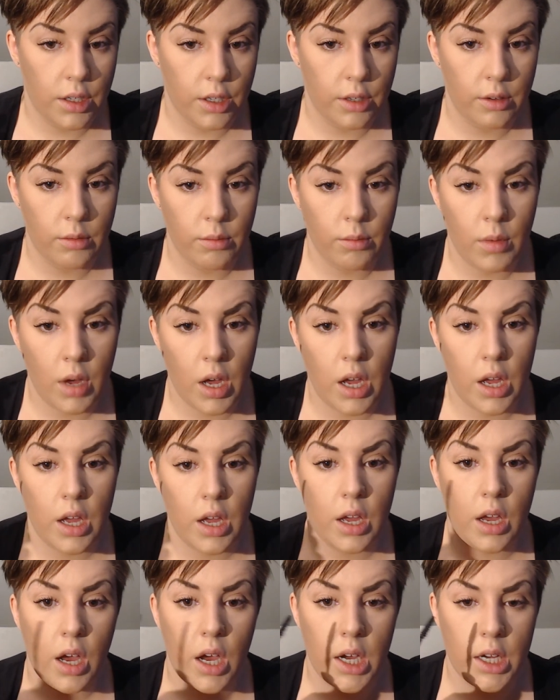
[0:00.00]
my
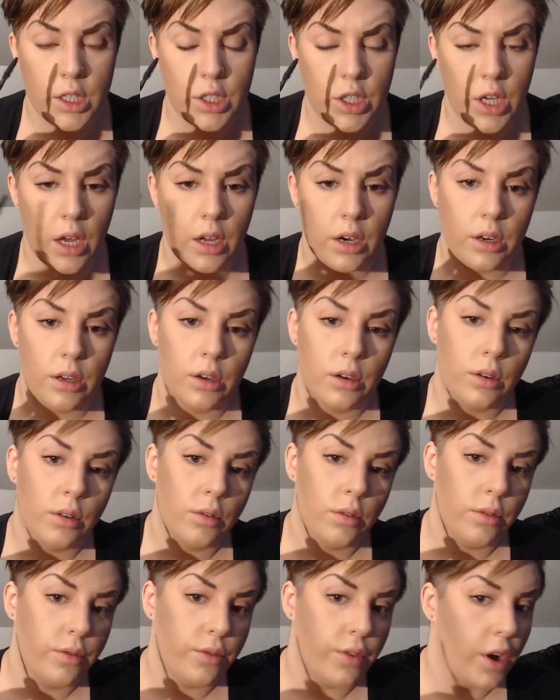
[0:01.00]
eyeshadow
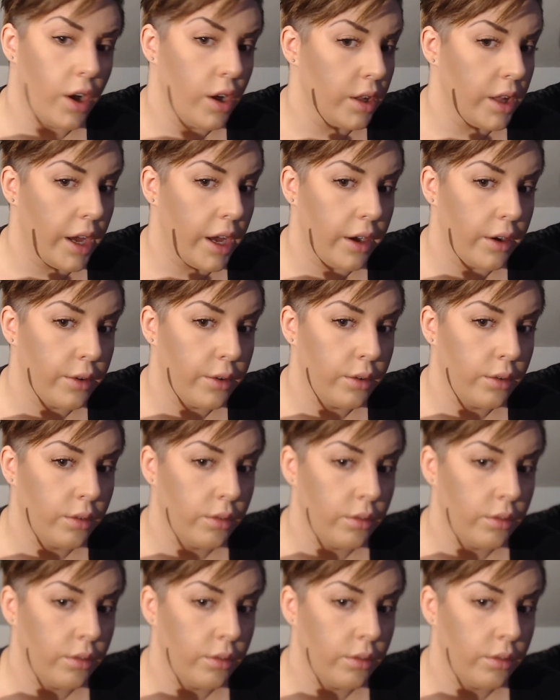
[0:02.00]
fallout